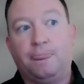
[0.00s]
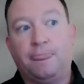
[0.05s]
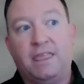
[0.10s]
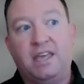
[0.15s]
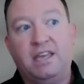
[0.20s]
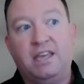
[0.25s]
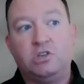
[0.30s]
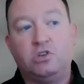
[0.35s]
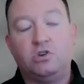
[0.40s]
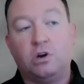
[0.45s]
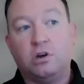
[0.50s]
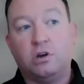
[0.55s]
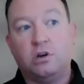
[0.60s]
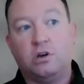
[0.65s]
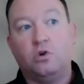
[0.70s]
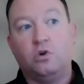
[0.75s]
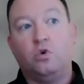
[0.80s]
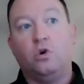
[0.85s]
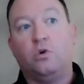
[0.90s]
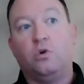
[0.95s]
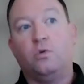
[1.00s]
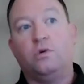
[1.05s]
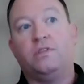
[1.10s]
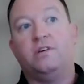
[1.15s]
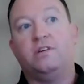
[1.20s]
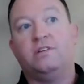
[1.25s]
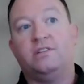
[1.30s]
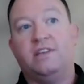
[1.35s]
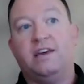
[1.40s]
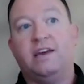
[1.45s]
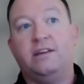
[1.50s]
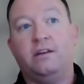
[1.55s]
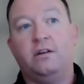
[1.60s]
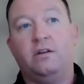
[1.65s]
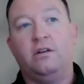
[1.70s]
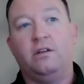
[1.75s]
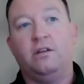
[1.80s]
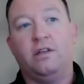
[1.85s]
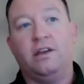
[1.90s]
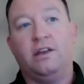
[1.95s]
he struck a chord with us that year
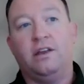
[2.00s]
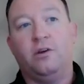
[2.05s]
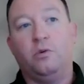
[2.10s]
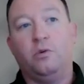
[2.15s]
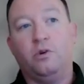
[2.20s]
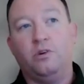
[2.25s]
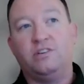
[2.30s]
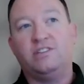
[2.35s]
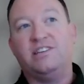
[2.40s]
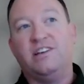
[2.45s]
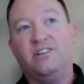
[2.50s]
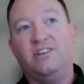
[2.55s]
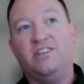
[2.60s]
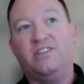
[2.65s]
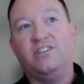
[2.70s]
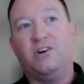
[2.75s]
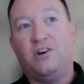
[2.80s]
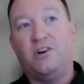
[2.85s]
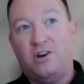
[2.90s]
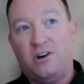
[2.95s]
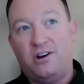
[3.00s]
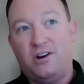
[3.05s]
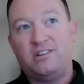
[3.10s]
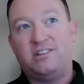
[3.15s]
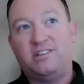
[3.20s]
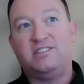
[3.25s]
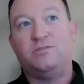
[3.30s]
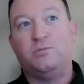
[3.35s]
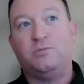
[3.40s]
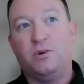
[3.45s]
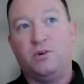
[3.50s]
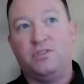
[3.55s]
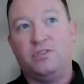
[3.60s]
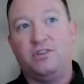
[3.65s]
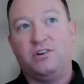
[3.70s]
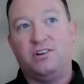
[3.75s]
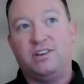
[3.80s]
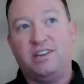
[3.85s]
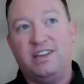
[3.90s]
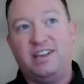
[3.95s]
in Atlanta. We were selling the Hawks. We were
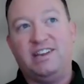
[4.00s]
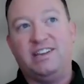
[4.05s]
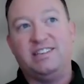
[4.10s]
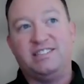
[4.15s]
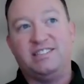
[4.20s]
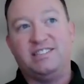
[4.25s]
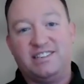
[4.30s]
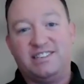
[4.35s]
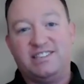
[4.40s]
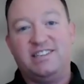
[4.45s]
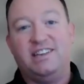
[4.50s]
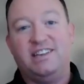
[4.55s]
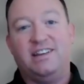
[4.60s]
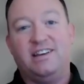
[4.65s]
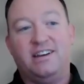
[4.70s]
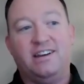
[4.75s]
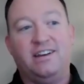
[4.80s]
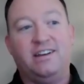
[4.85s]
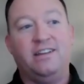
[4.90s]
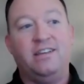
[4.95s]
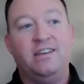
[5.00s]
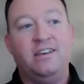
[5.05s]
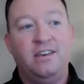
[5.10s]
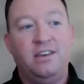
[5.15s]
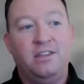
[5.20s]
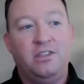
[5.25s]
13-69.